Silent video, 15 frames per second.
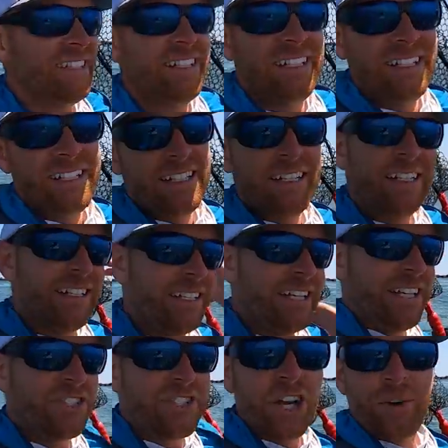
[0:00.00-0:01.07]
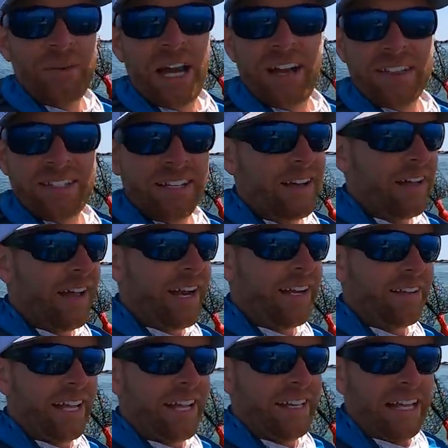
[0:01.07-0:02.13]
Yeah, man. He showed me how it's done. I
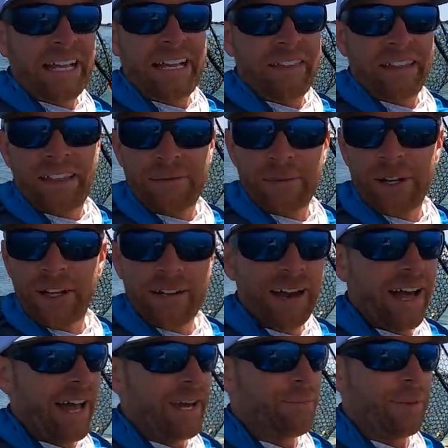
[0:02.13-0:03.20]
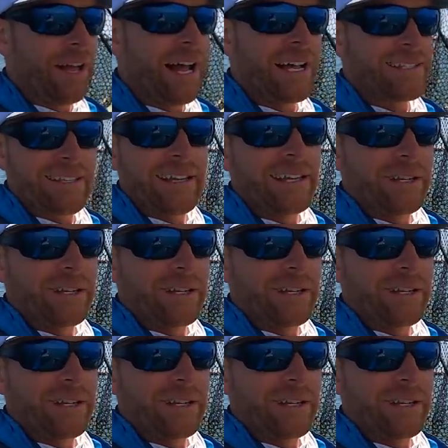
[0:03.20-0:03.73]
didn't land anything, but I had a blast